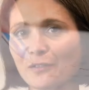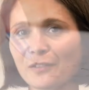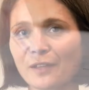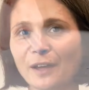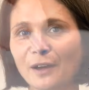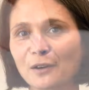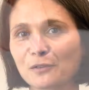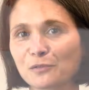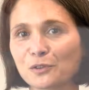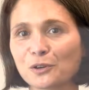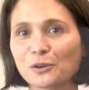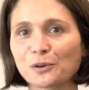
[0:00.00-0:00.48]
of
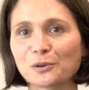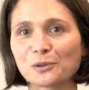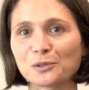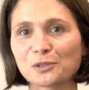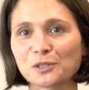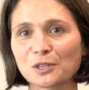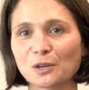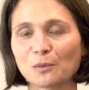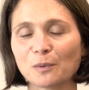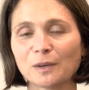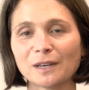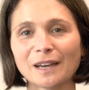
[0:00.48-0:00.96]
that, of course,
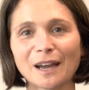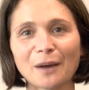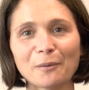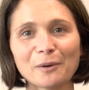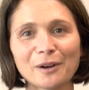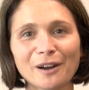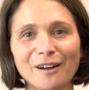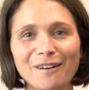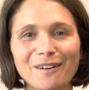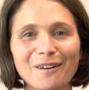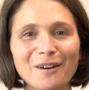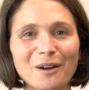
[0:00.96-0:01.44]
so we're now in
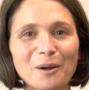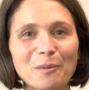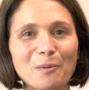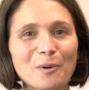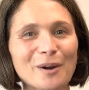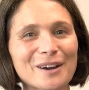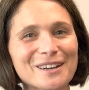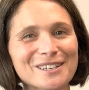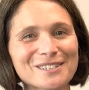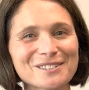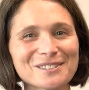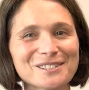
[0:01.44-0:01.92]
our
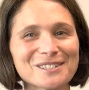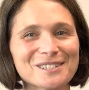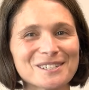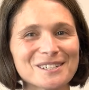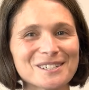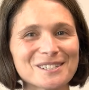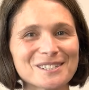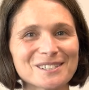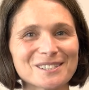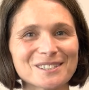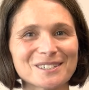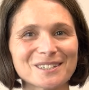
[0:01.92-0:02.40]
appraisal
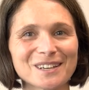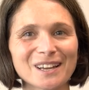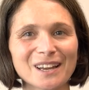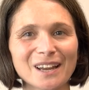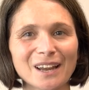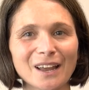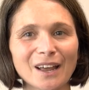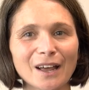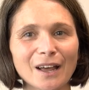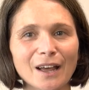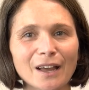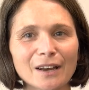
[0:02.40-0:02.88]
season
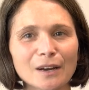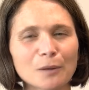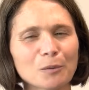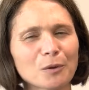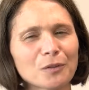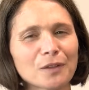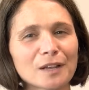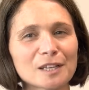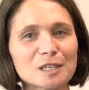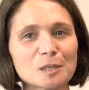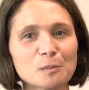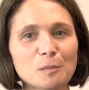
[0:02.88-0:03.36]
and I want
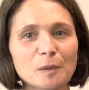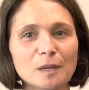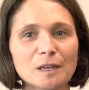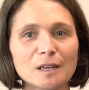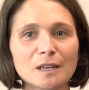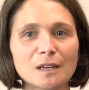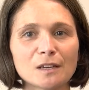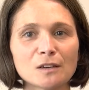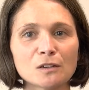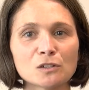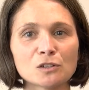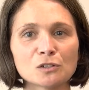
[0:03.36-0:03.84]
that to
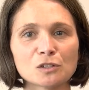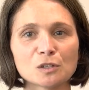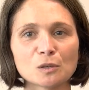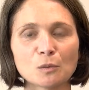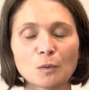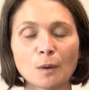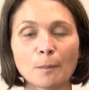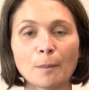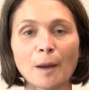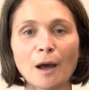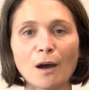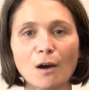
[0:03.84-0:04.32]
be just
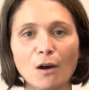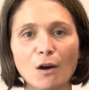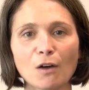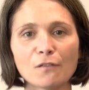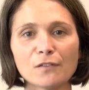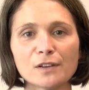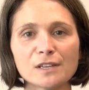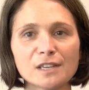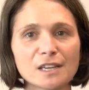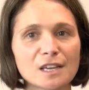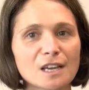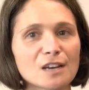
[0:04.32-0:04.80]
a part of
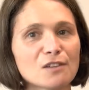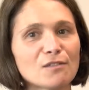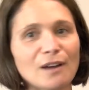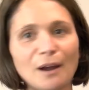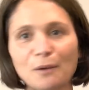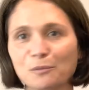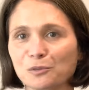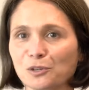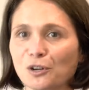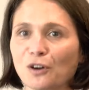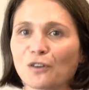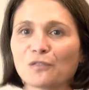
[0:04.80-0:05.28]
a
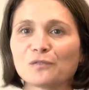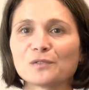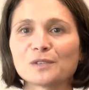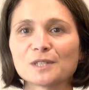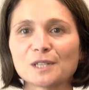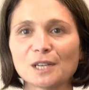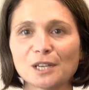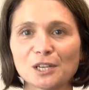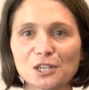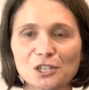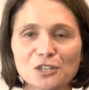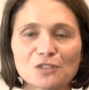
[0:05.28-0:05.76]
year-round
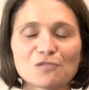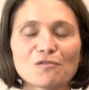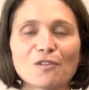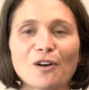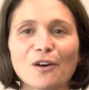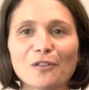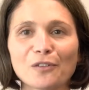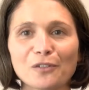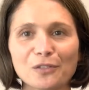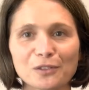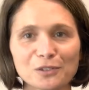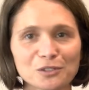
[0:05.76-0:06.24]
conversation
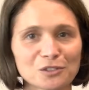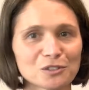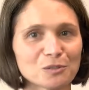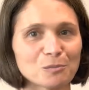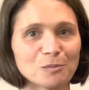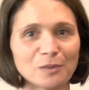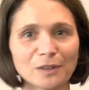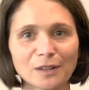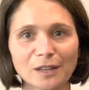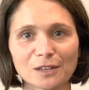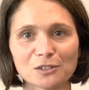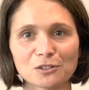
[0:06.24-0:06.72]
rather than
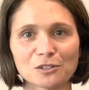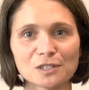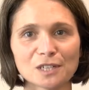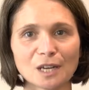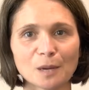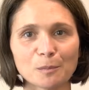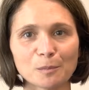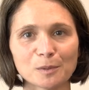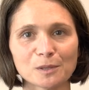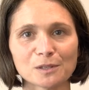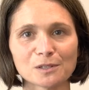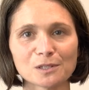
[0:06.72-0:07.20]
something that just
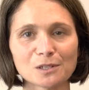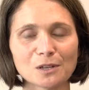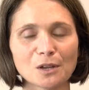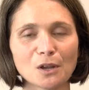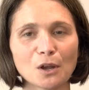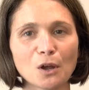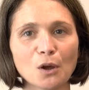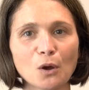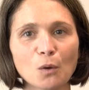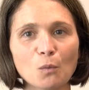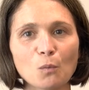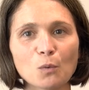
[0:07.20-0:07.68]
happens
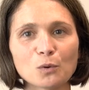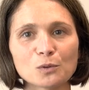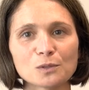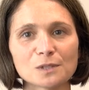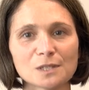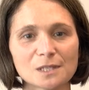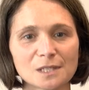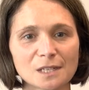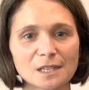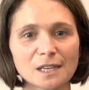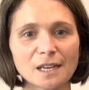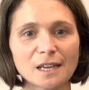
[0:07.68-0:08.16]

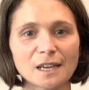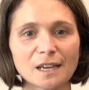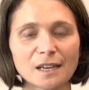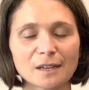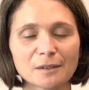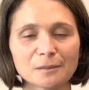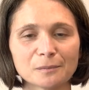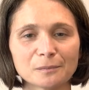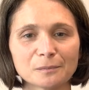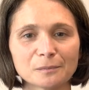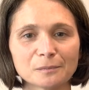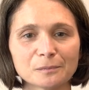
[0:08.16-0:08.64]
once a year.
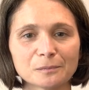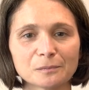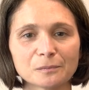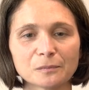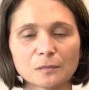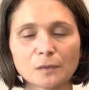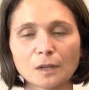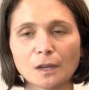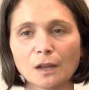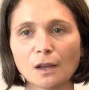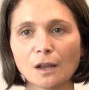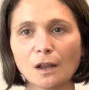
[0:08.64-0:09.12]

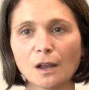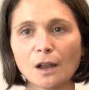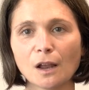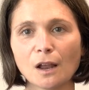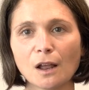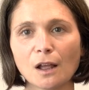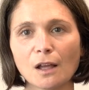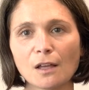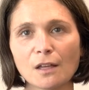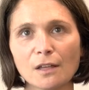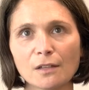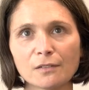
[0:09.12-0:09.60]

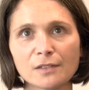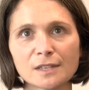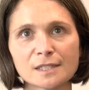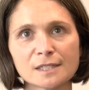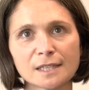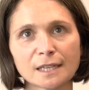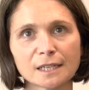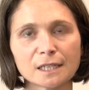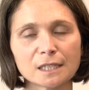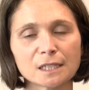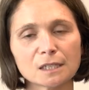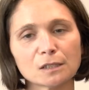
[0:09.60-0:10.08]
The
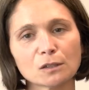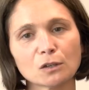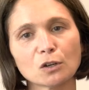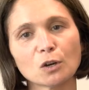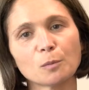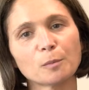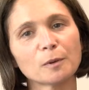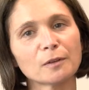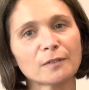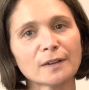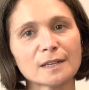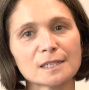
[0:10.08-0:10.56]
second
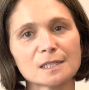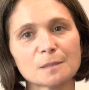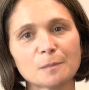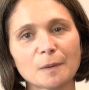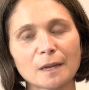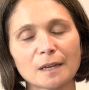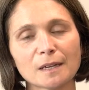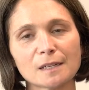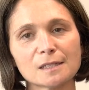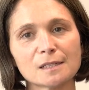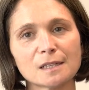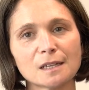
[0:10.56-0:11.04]
couple of
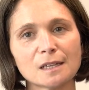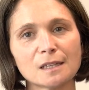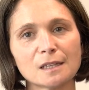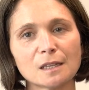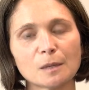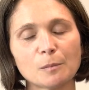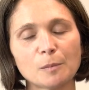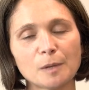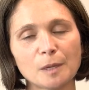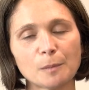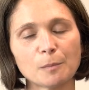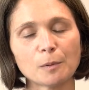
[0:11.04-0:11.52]
aspects in
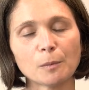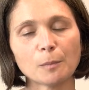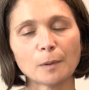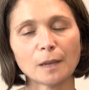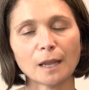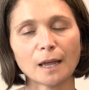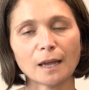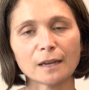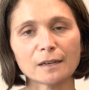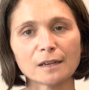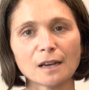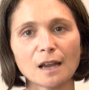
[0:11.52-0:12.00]
the People
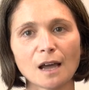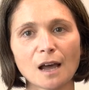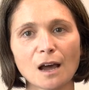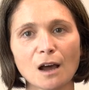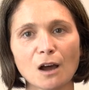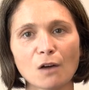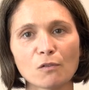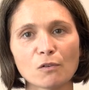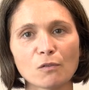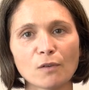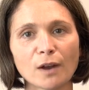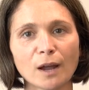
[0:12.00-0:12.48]
Plan
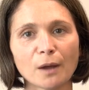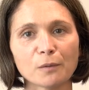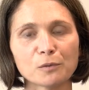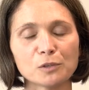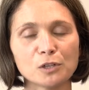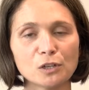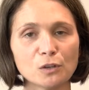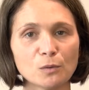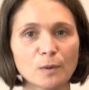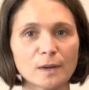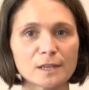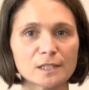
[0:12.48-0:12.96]
are around
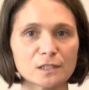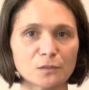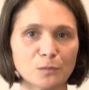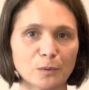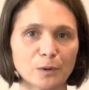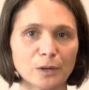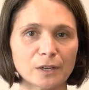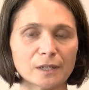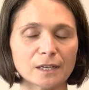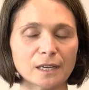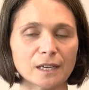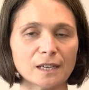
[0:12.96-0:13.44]
new ways of
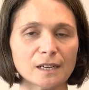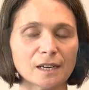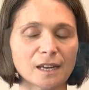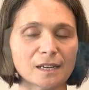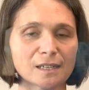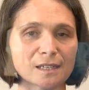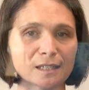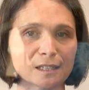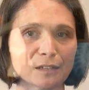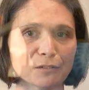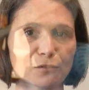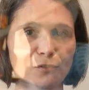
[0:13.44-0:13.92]
working and
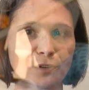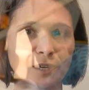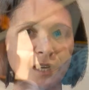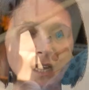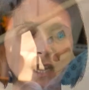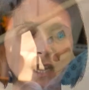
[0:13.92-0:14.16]
delivering